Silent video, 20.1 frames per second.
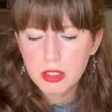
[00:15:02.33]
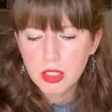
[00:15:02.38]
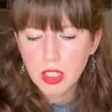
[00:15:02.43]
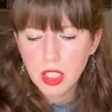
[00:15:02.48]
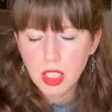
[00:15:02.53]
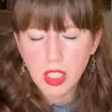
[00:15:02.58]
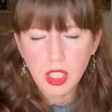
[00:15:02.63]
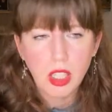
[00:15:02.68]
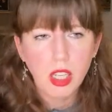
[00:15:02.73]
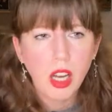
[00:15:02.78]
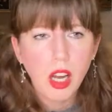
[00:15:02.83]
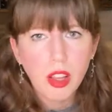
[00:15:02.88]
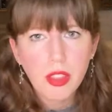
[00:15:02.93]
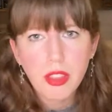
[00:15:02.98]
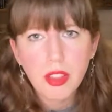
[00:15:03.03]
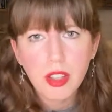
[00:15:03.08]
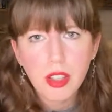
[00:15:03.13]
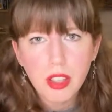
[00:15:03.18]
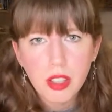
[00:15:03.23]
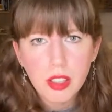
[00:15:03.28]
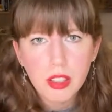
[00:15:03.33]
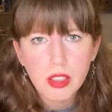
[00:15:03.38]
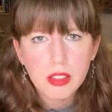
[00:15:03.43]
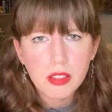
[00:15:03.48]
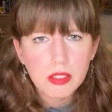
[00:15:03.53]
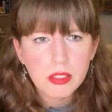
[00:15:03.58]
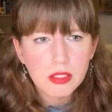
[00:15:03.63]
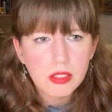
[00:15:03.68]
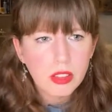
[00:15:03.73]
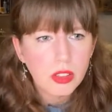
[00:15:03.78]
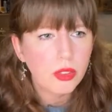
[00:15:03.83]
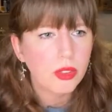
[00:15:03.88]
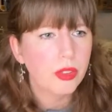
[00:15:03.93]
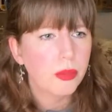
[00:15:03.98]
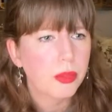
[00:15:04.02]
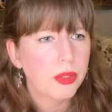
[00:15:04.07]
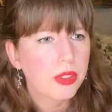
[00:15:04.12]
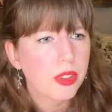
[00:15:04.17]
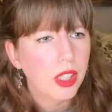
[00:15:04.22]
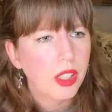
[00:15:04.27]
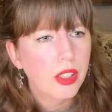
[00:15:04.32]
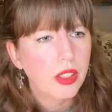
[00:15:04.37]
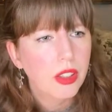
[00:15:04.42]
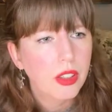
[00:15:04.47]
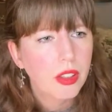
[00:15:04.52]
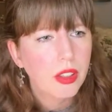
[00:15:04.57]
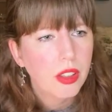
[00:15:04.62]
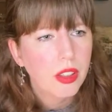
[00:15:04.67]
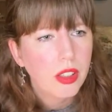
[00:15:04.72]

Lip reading: other, hold on one second.